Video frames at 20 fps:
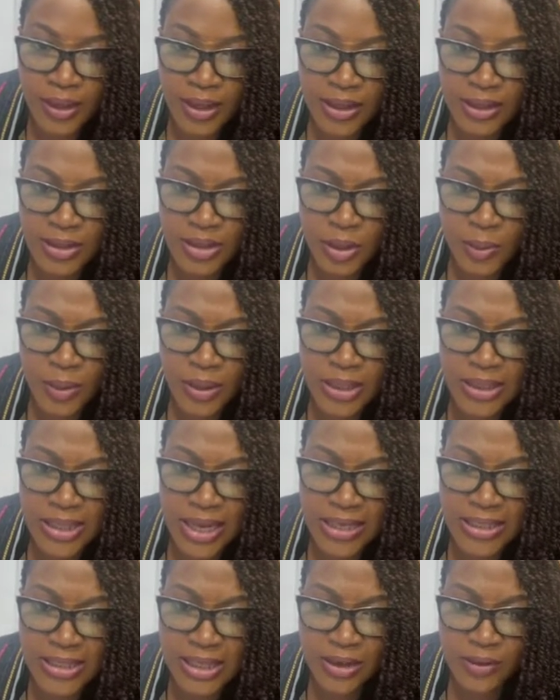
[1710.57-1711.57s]
Someone is
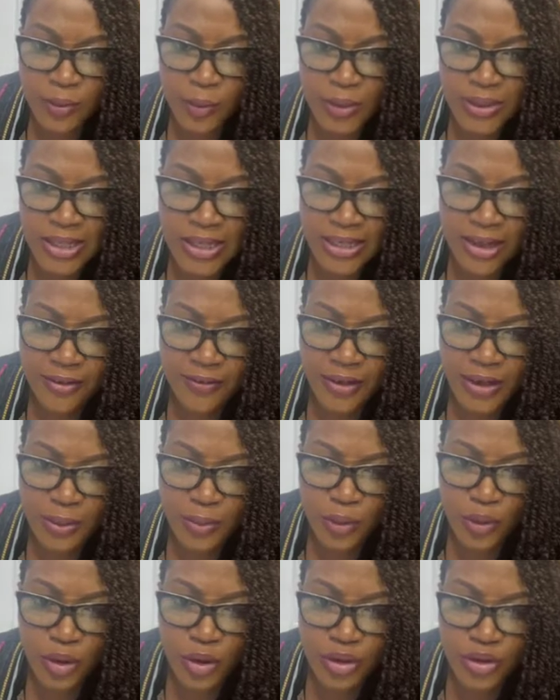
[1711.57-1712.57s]
asking, what are the
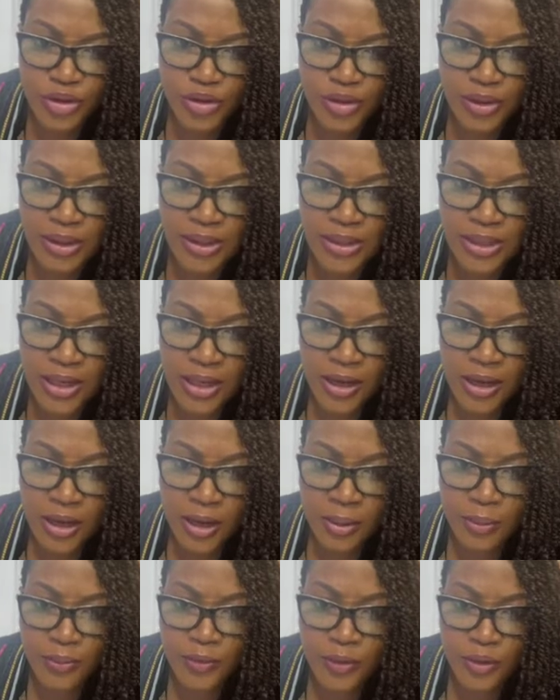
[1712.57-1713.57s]
available countries
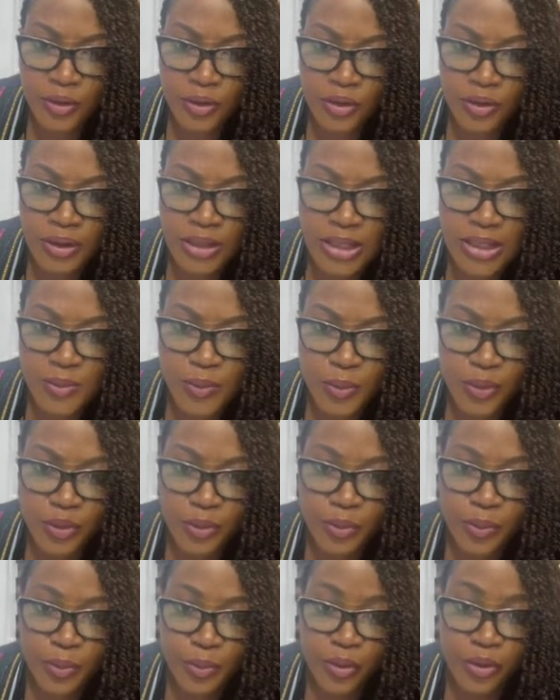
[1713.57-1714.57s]
for these
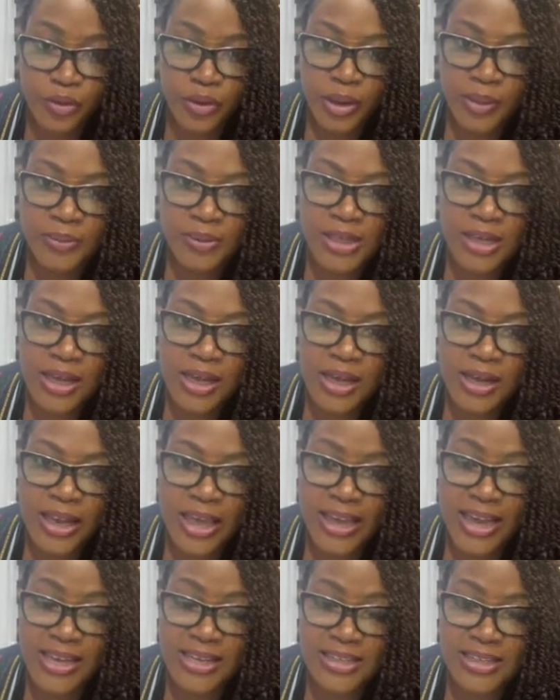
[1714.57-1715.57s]
programs?
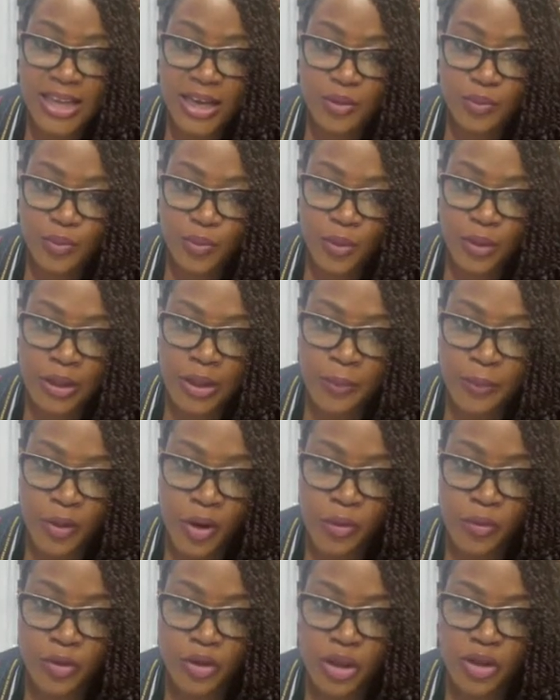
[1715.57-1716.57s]
Like I said,
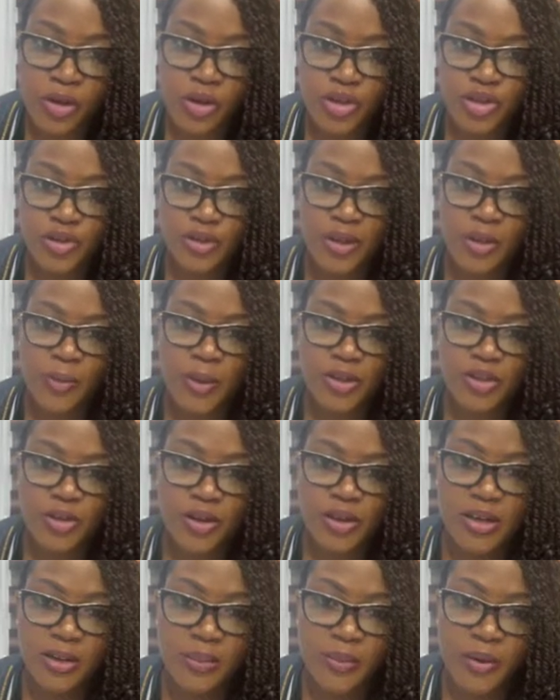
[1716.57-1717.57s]
the country that we're
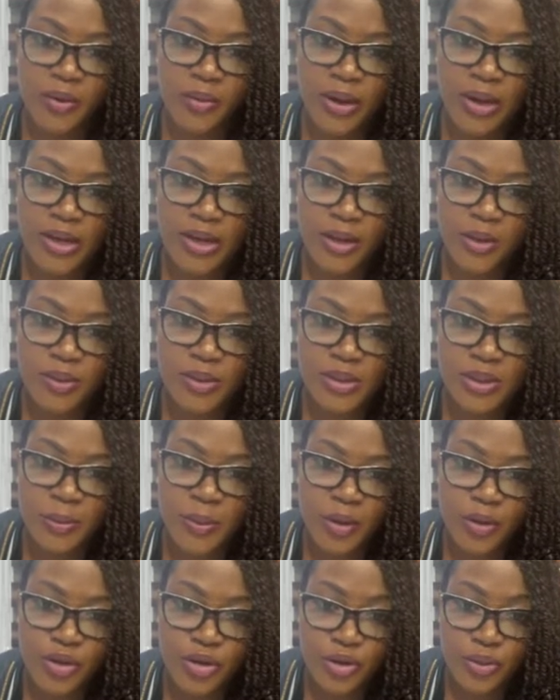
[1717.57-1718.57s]
talking about right now is
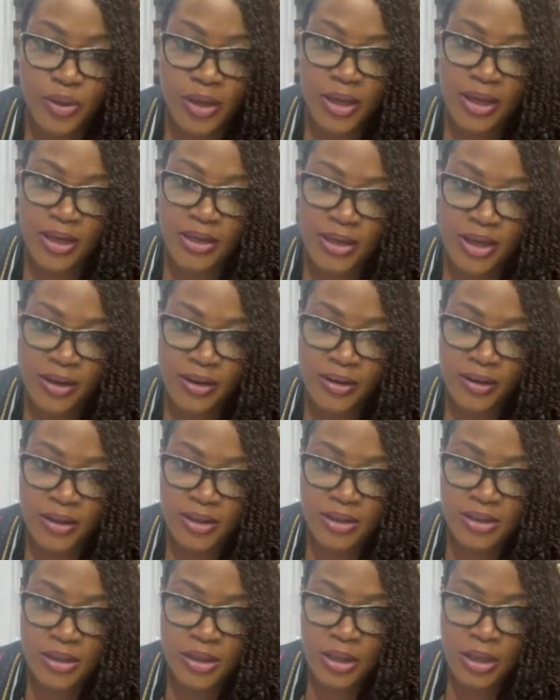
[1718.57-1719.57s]
about UK and
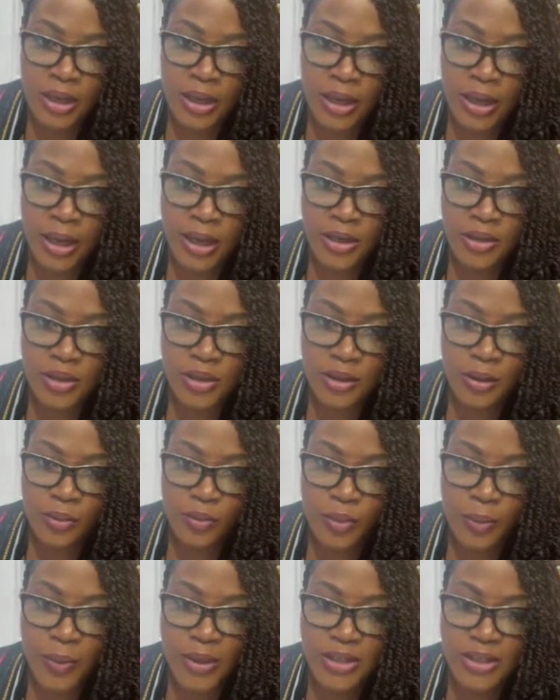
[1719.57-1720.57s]
Ireland,
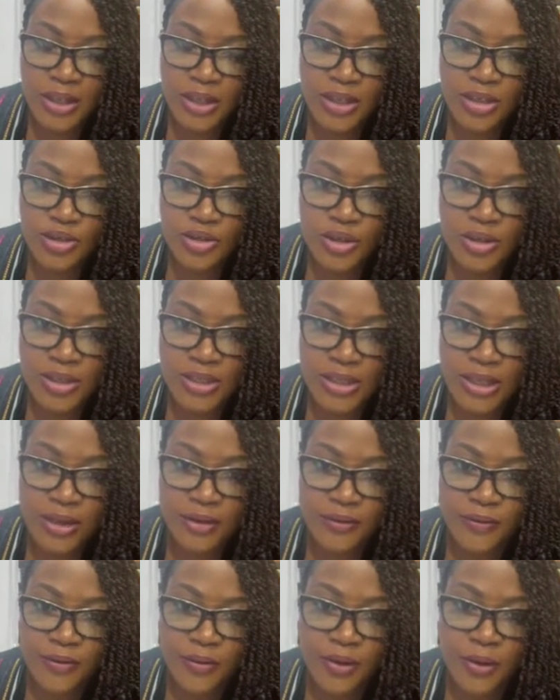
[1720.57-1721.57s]
and we practically just
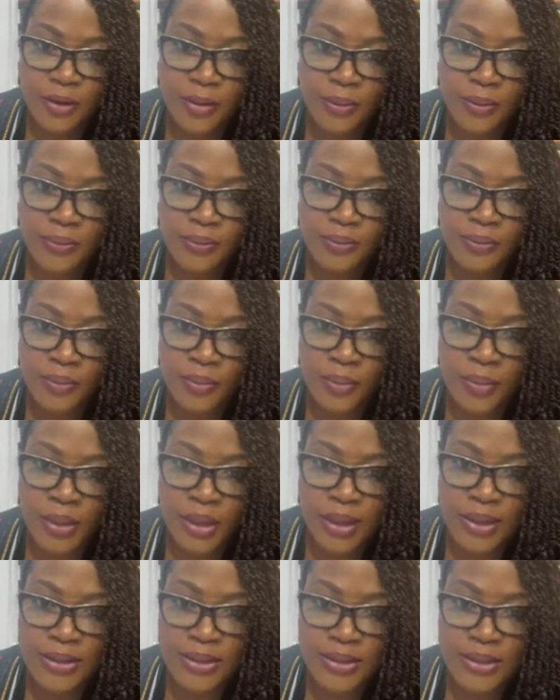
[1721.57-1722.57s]
gave
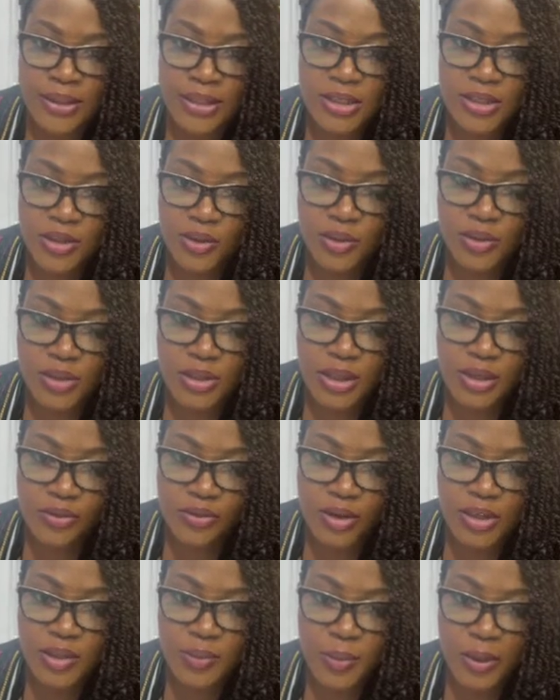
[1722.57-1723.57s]
the details in
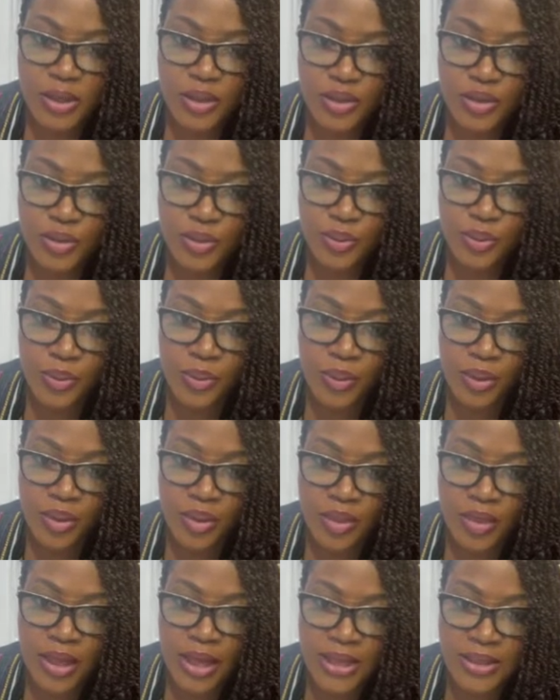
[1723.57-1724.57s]
respect to
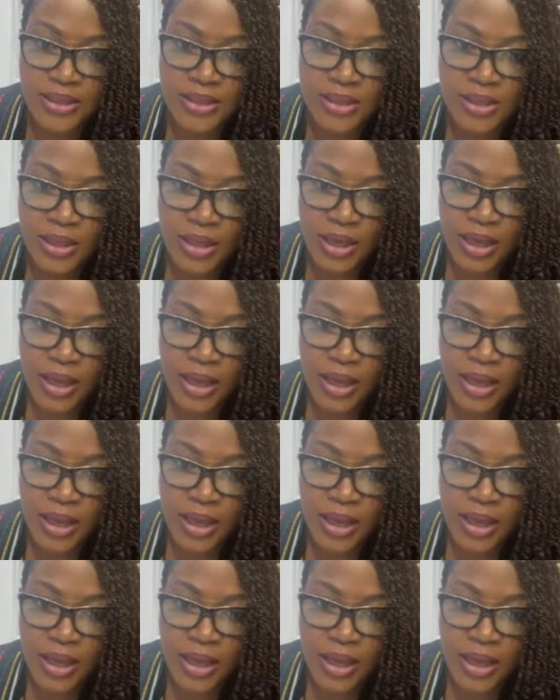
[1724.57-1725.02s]
that.